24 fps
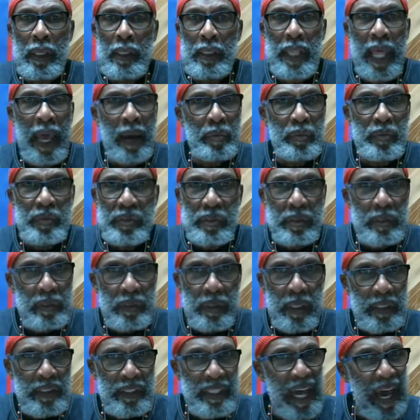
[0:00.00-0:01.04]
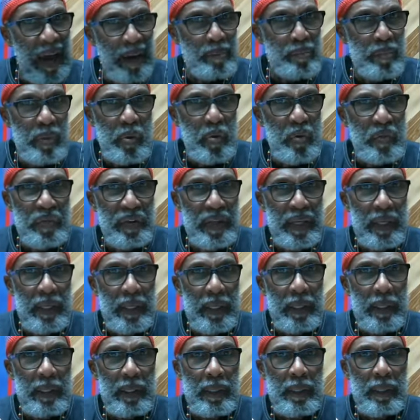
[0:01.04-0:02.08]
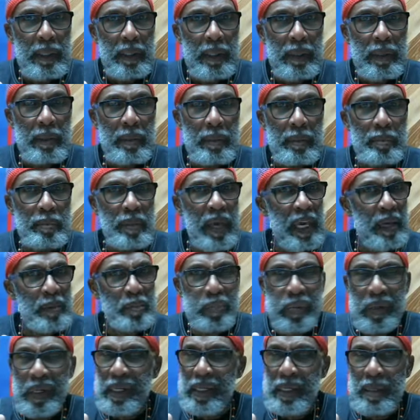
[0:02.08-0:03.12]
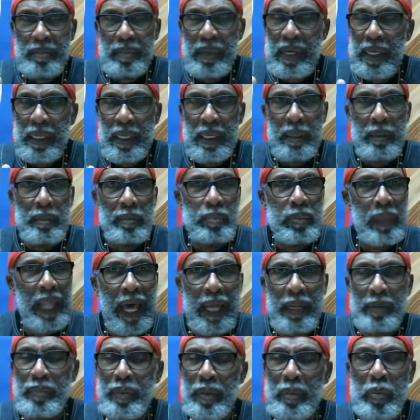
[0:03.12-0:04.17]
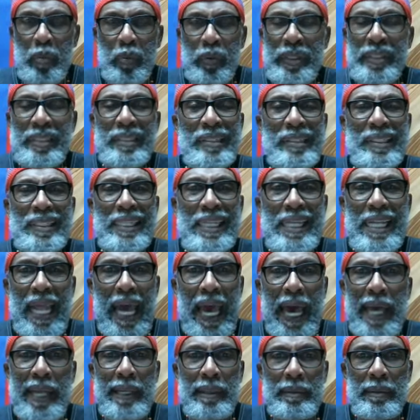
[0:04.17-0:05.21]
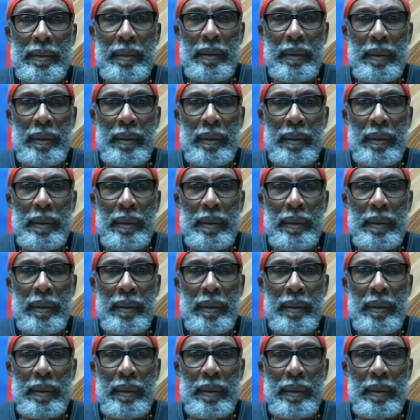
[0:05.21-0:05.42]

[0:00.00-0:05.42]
that was a, a top movie, made plenty of money. A lot of people went to see that.